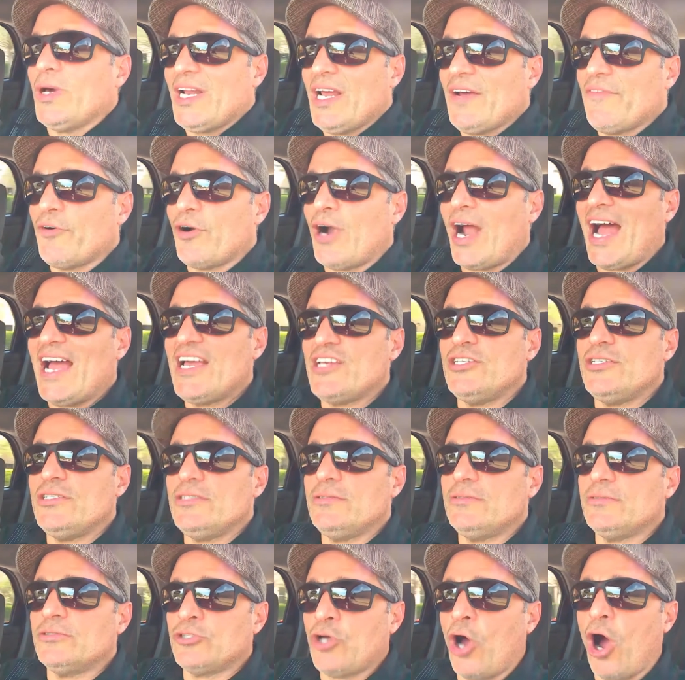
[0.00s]
Whenever I
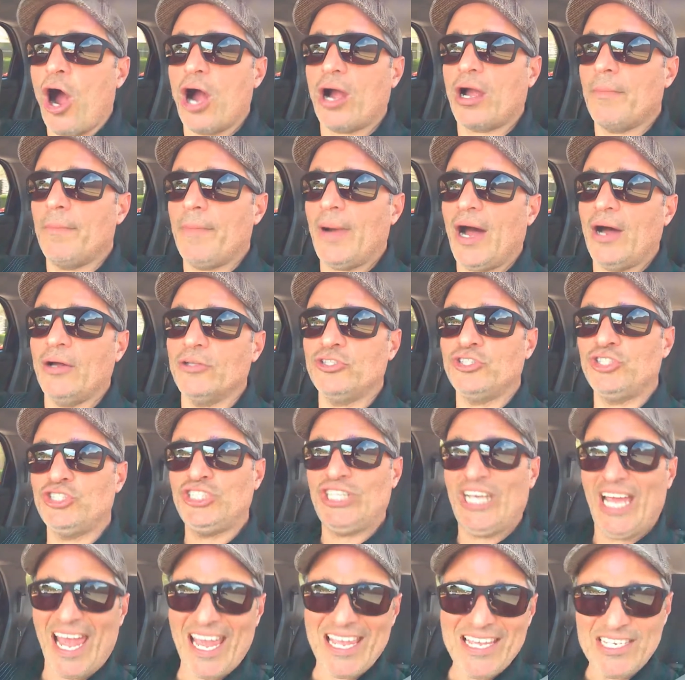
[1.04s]
talk about
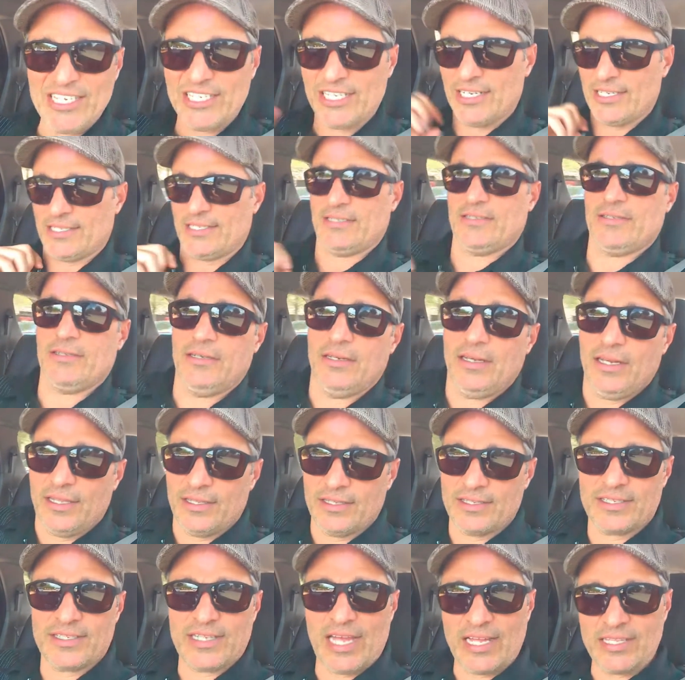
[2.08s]
changes
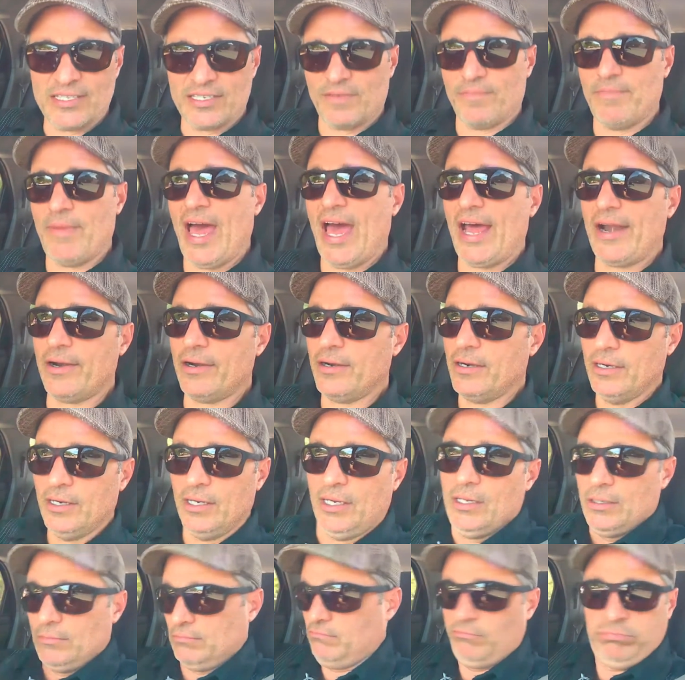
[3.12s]
in states of matter,
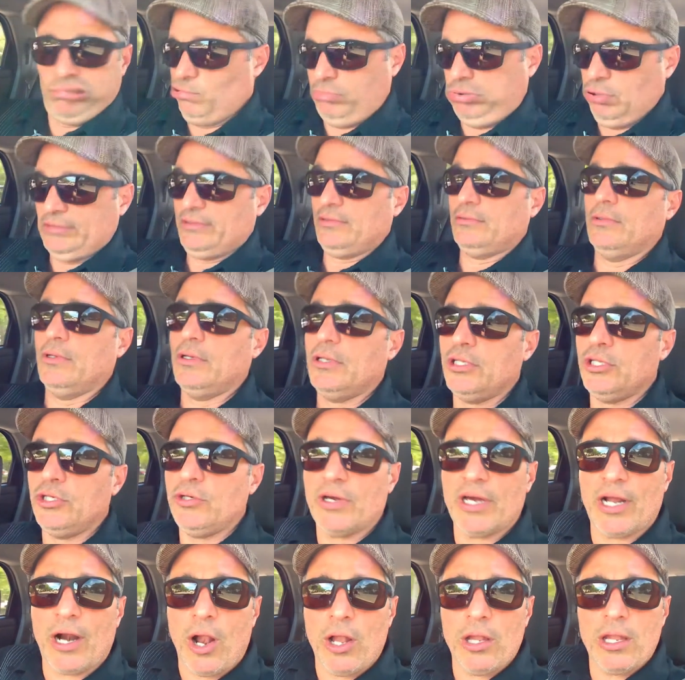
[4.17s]

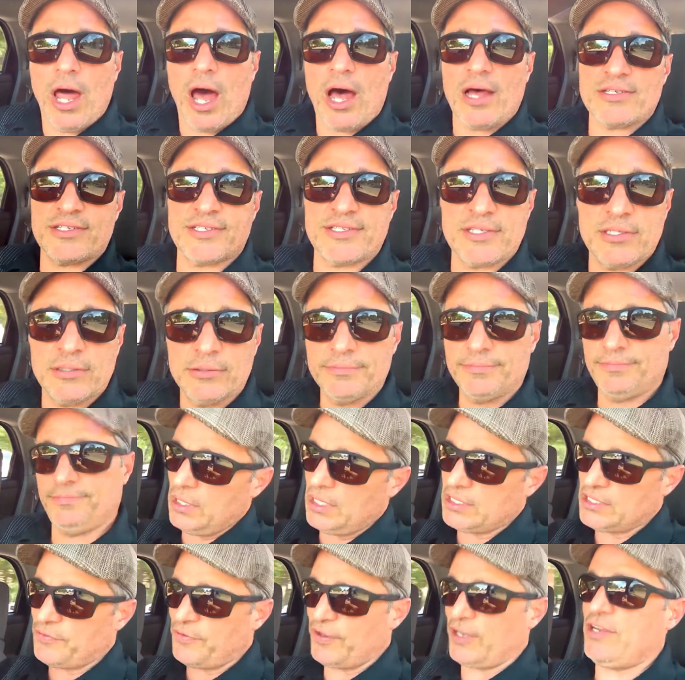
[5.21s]
you get all lost.
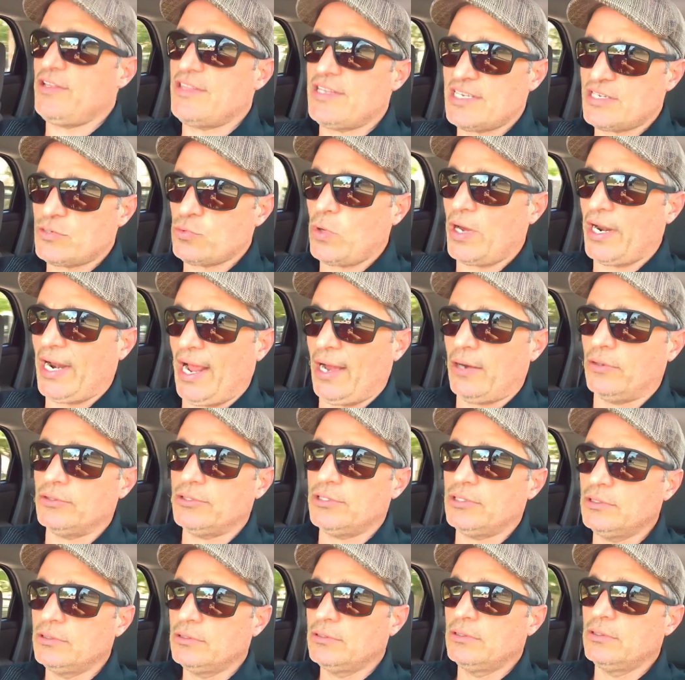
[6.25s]
Let's figure this one
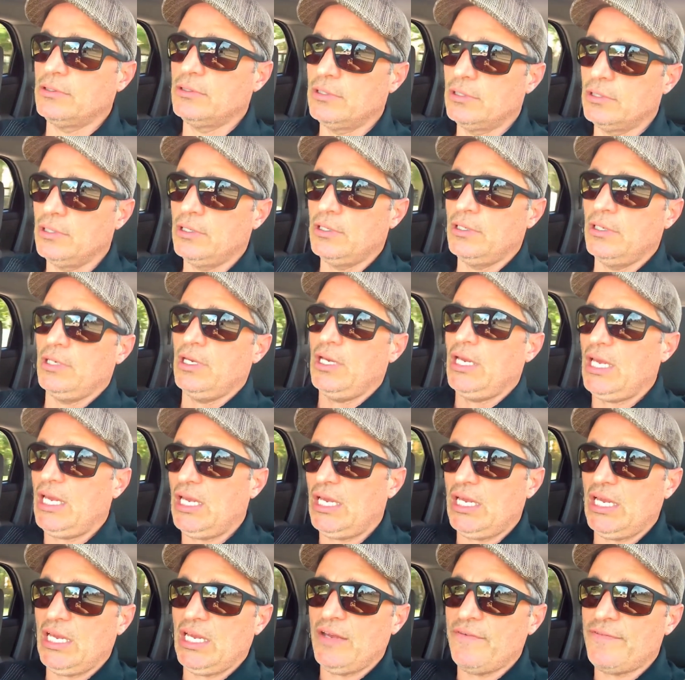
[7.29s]
out.
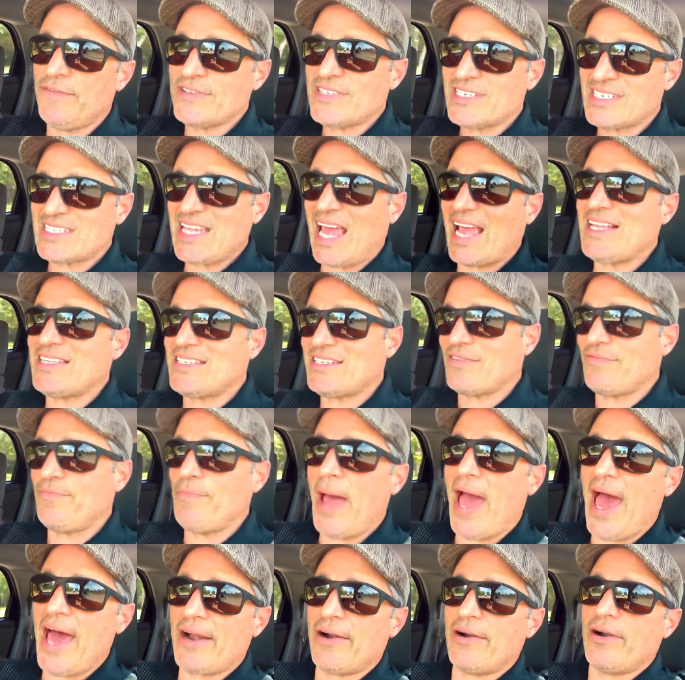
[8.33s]
If states
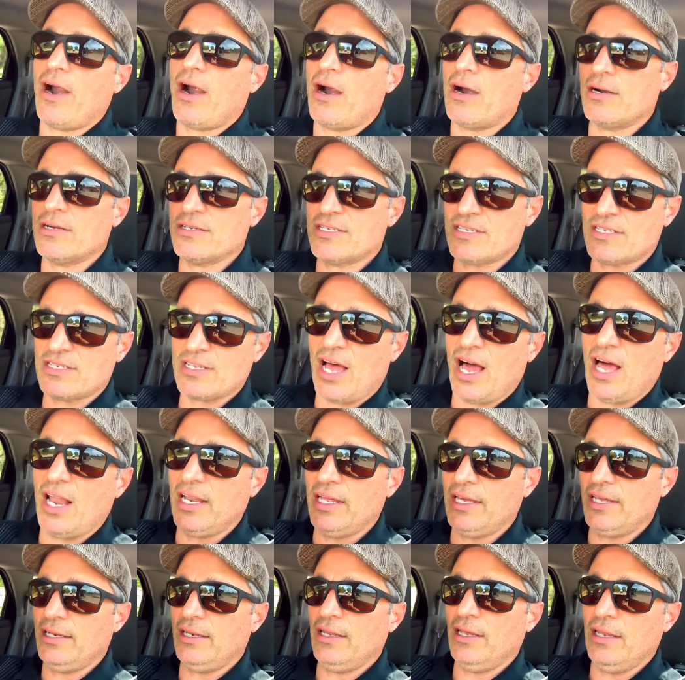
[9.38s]
of matter are
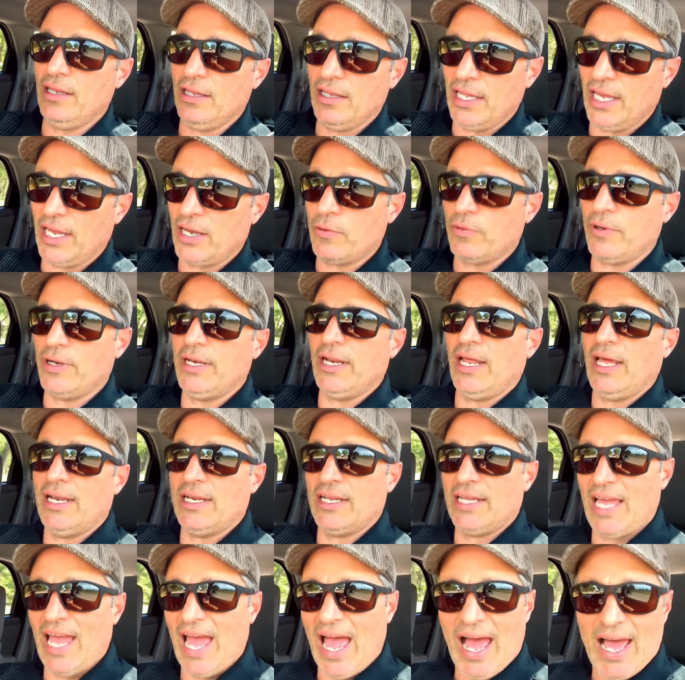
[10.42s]
solid, liquid,
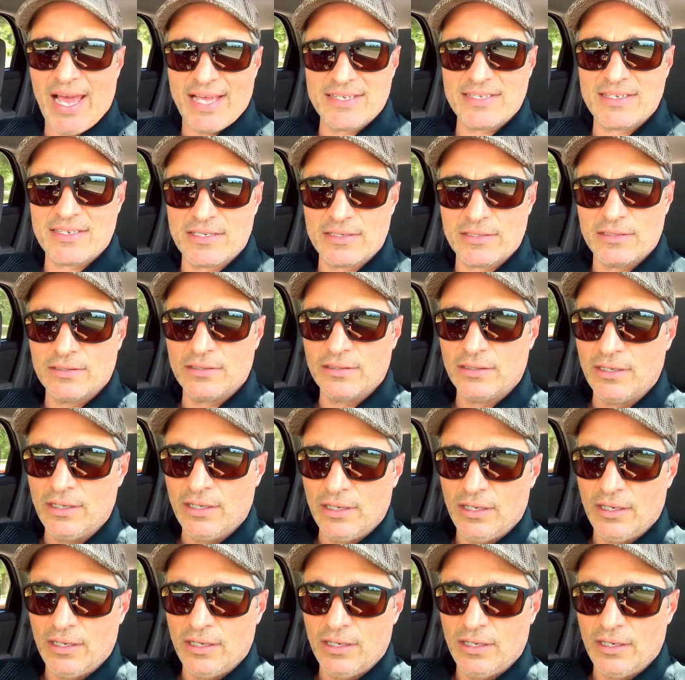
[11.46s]
and gas,